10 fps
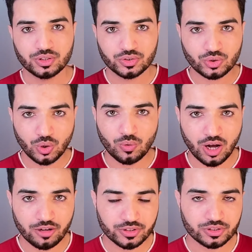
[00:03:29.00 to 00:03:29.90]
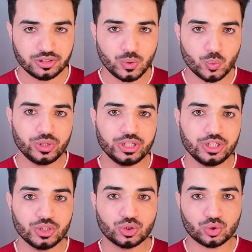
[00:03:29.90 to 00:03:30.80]
So obviously we
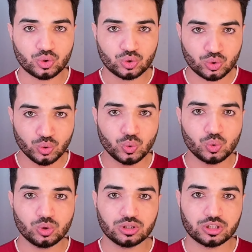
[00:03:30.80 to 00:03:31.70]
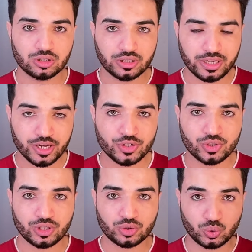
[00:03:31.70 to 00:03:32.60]
need two
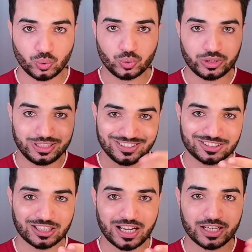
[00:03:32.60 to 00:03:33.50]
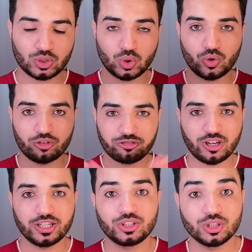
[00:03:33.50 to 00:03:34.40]
agents to interact or
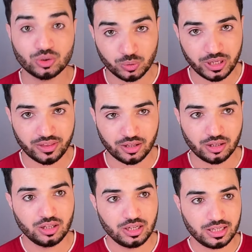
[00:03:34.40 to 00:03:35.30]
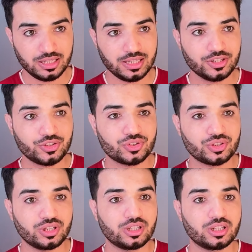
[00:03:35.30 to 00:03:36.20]
fighting together. Let's
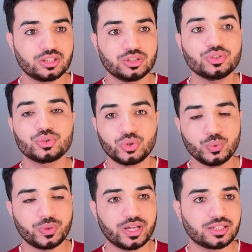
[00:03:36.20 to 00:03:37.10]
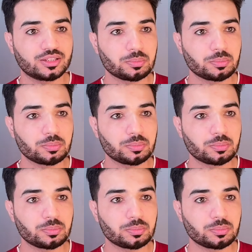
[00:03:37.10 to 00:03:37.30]
uh, do that.